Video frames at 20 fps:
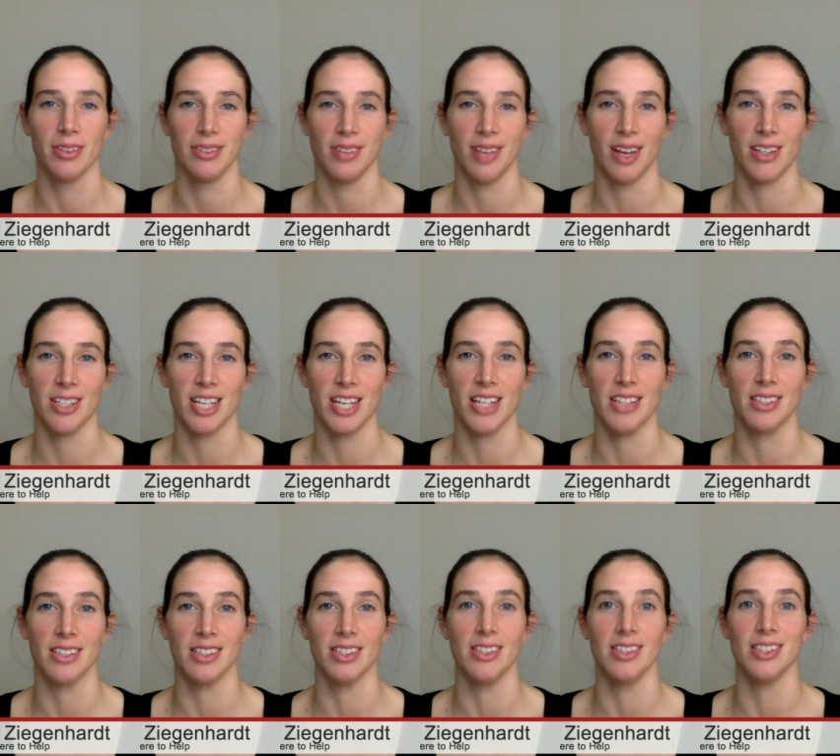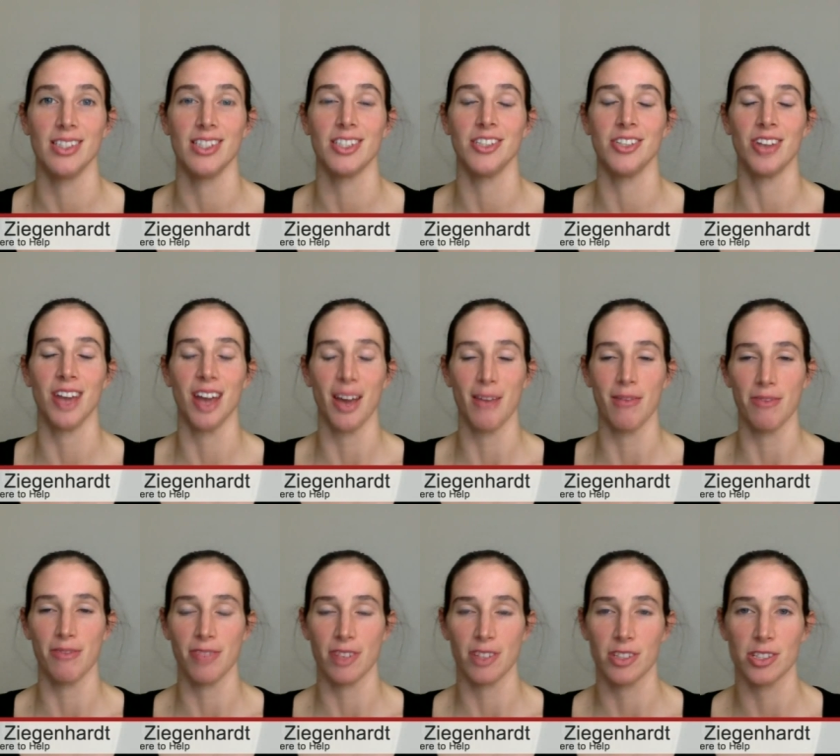our dancers to
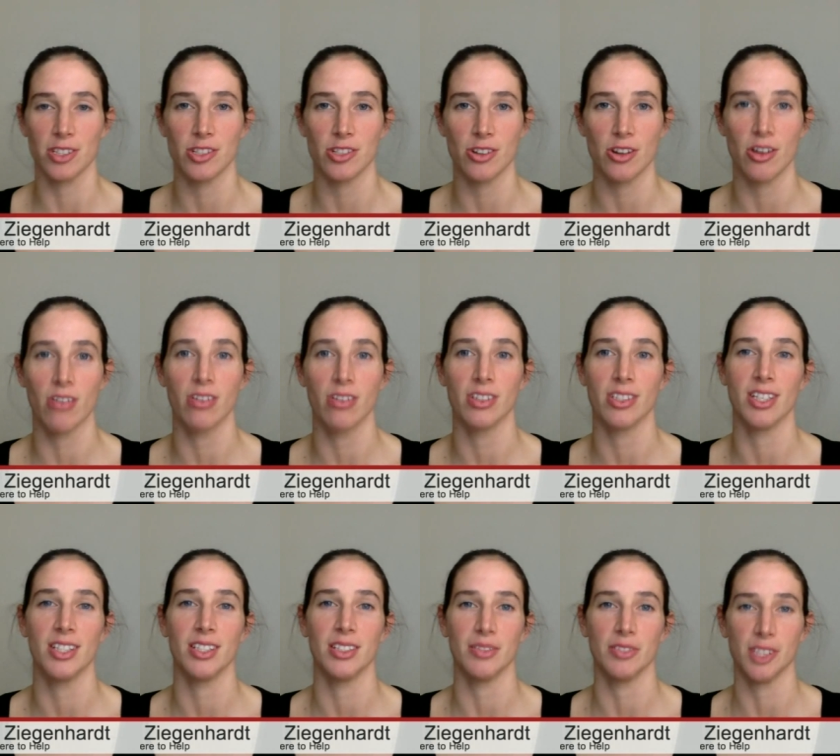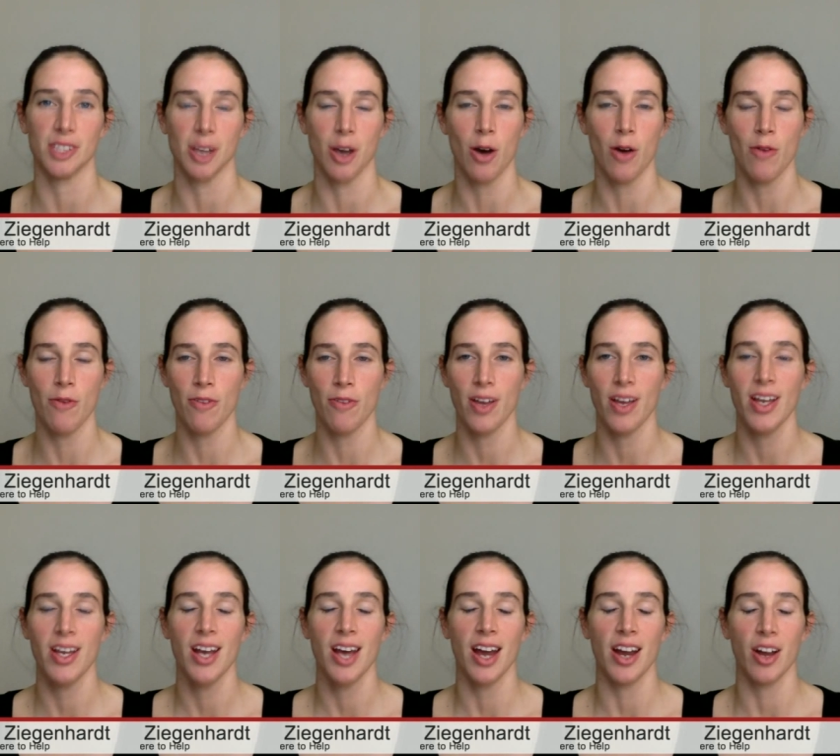have a strong sense of self
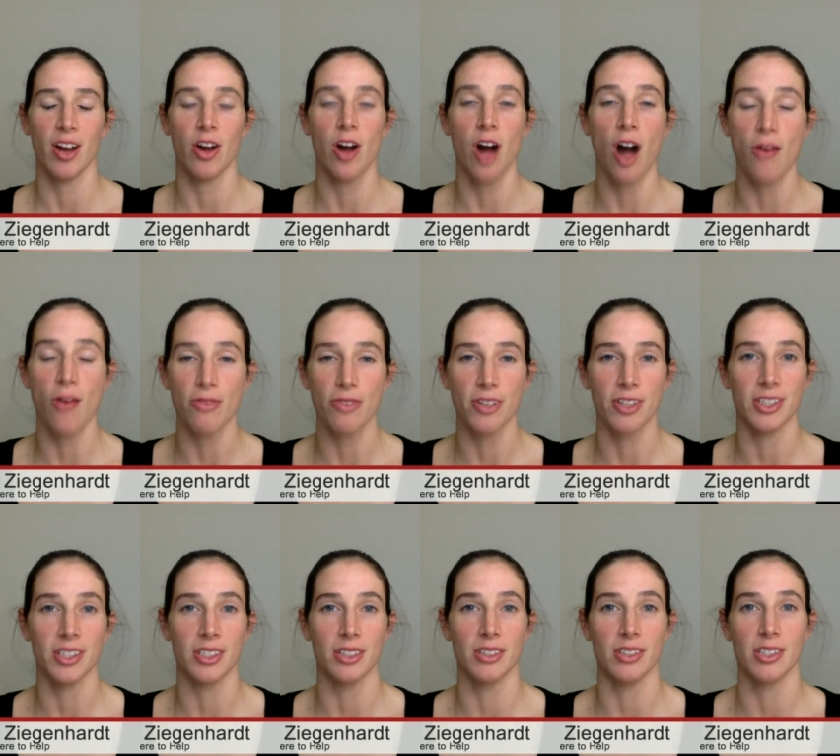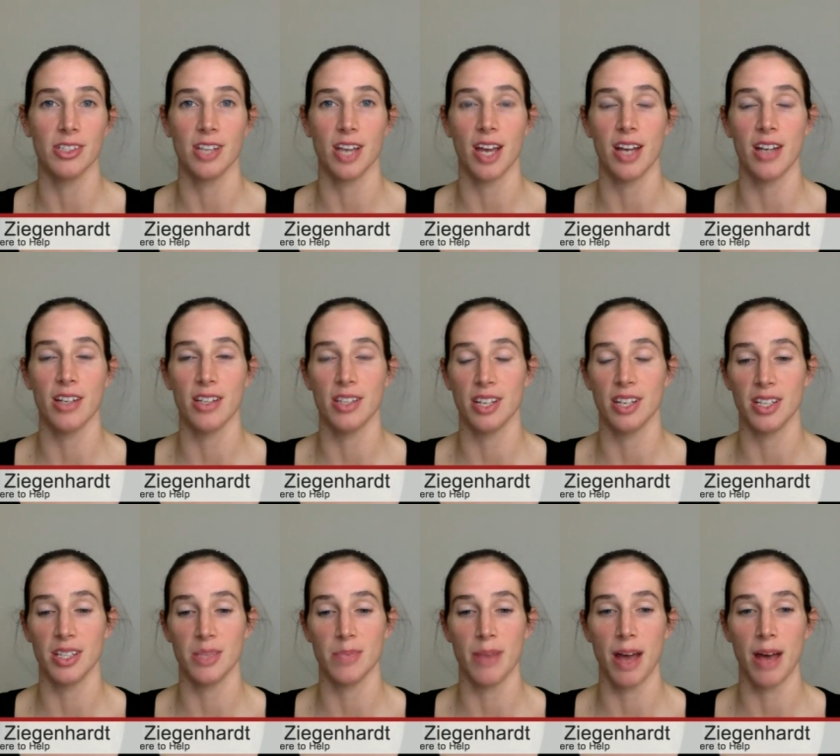and a confidence on stage that
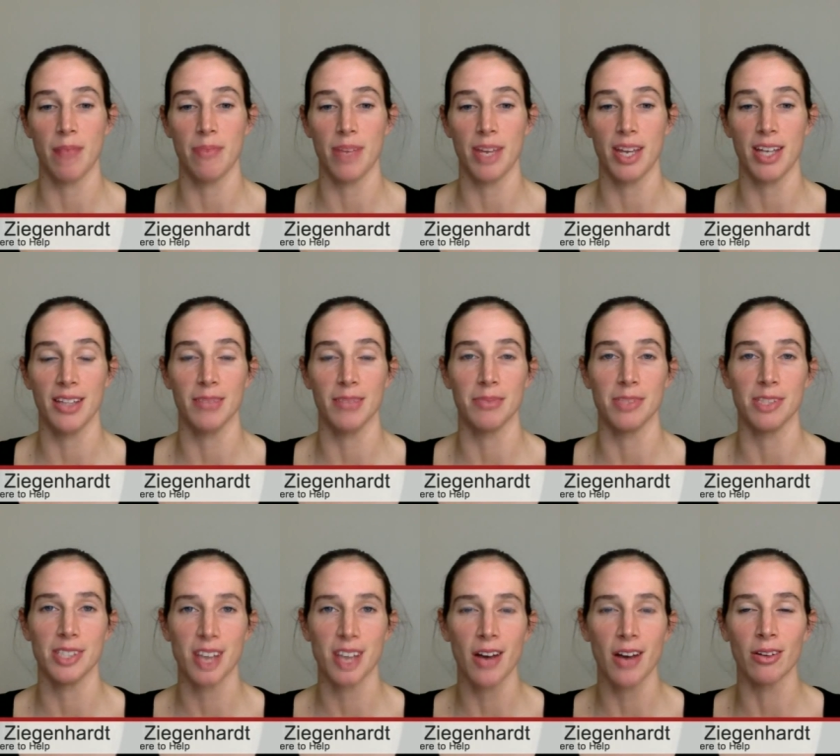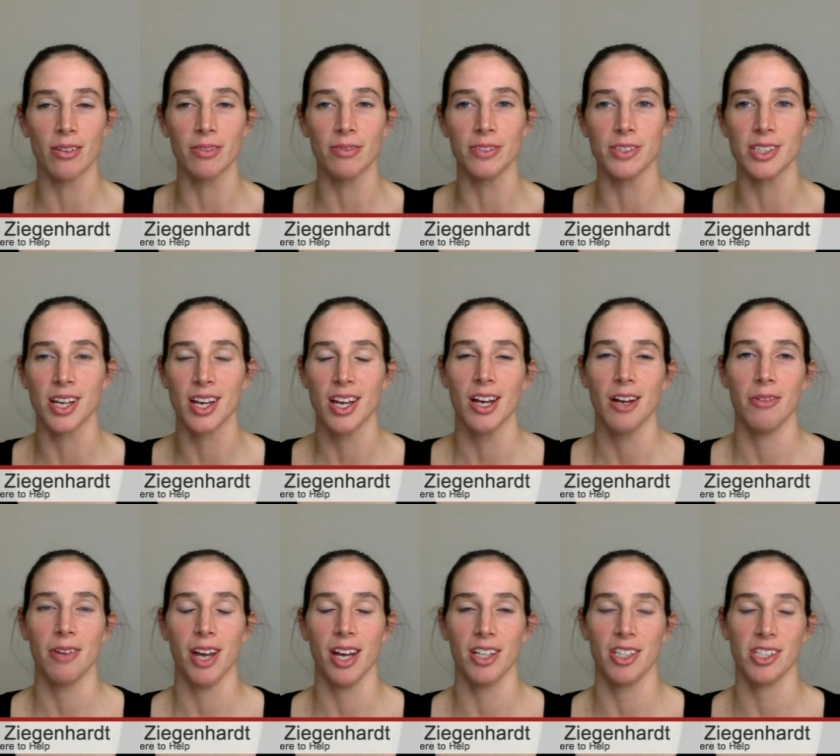is about being themselves,
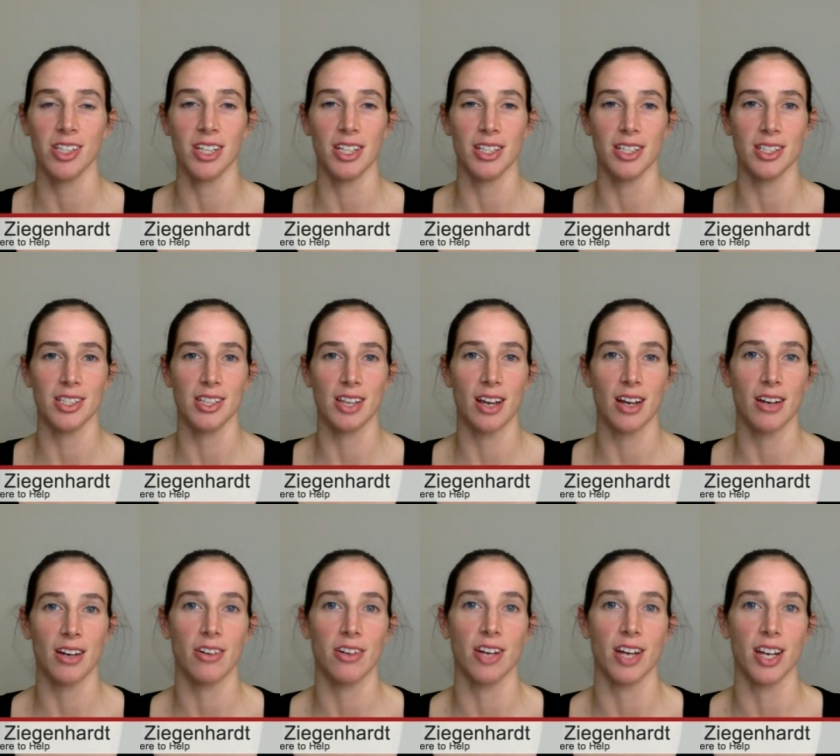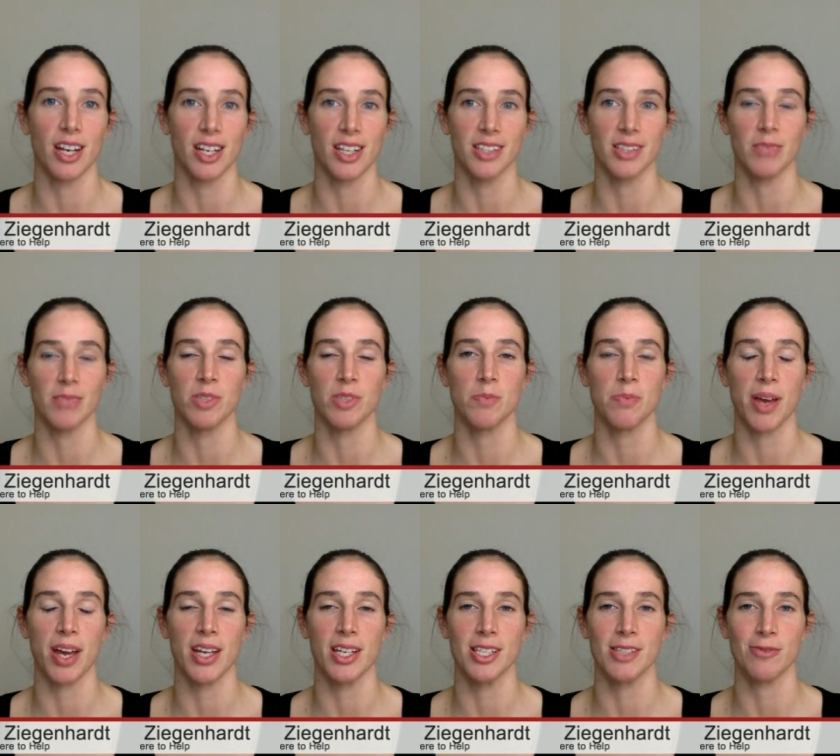we actually need to start creating some
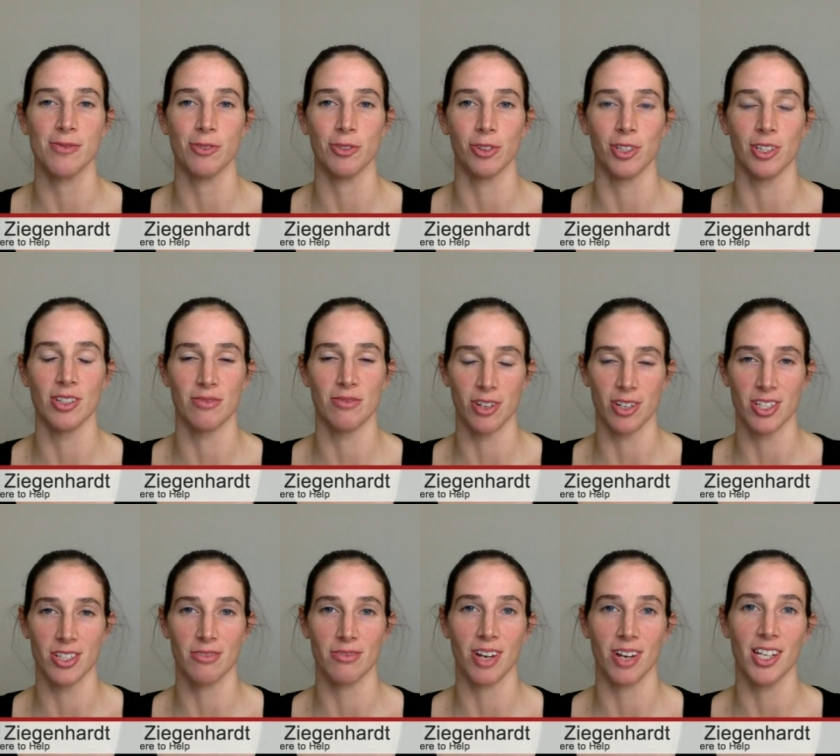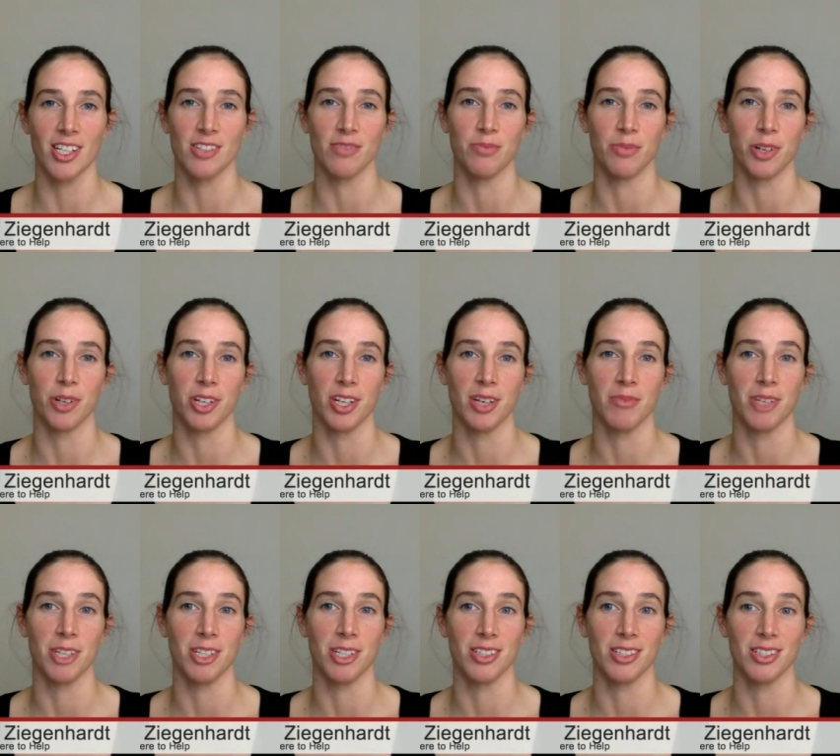space for a diverse range of body
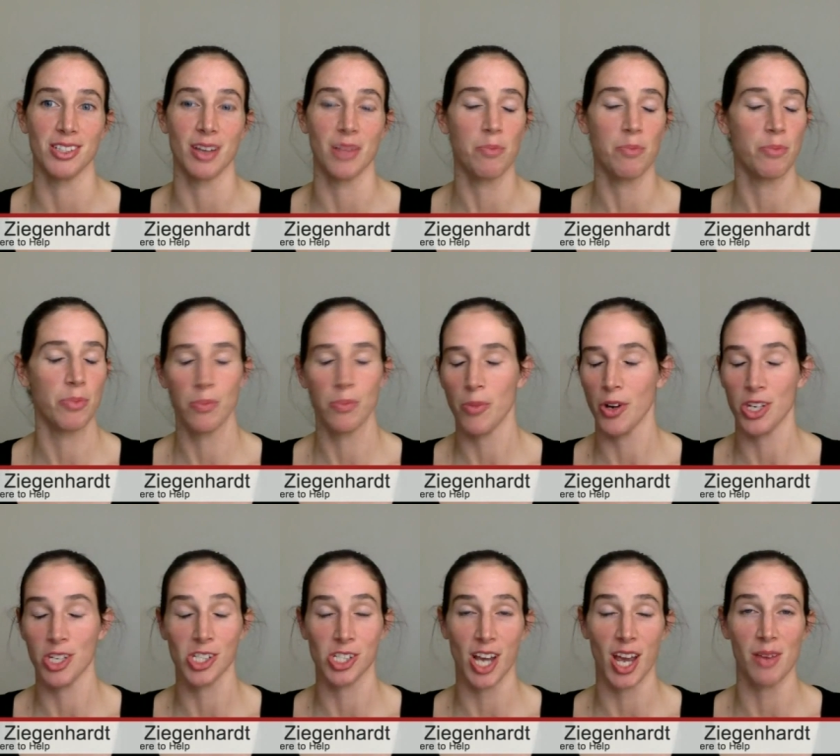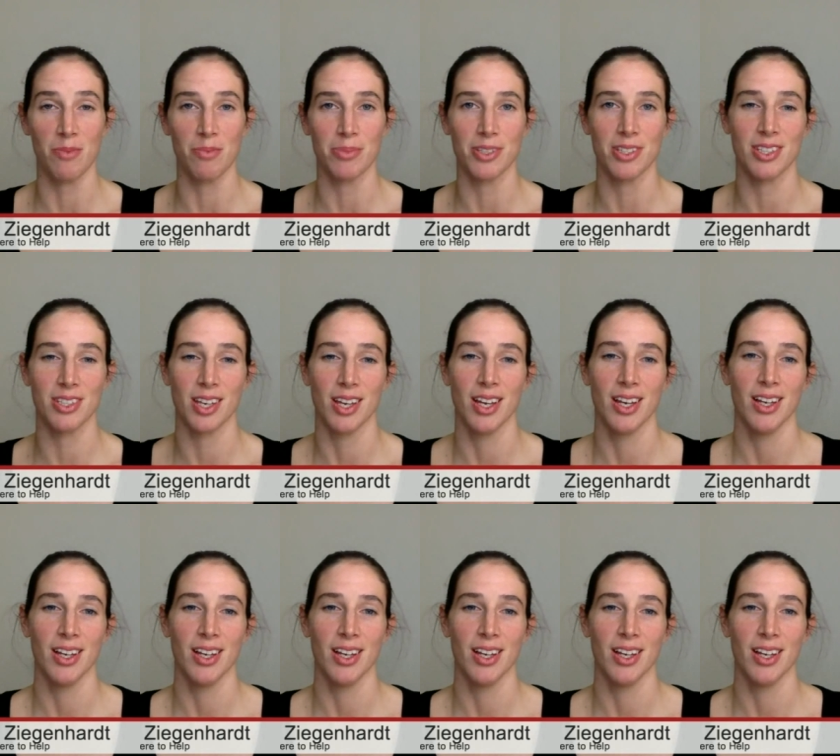images, of body shapes,